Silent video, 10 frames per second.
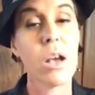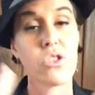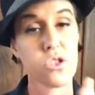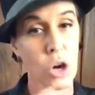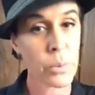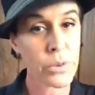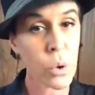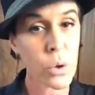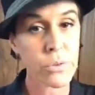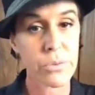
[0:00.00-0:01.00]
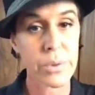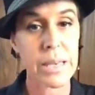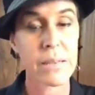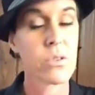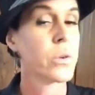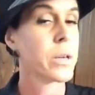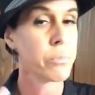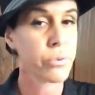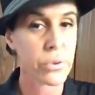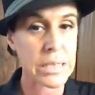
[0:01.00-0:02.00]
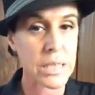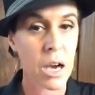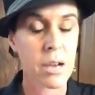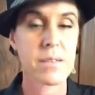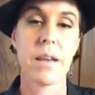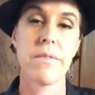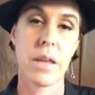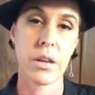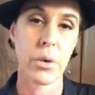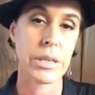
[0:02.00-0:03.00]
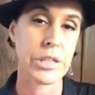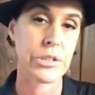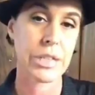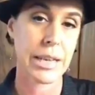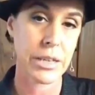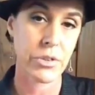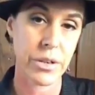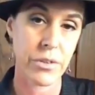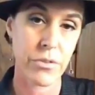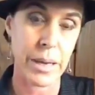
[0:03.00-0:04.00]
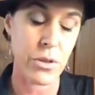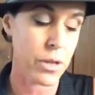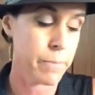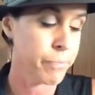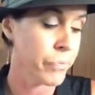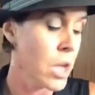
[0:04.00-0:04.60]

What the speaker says: Start with core 3 so you can pre-tox and then go into your 10-day transformation.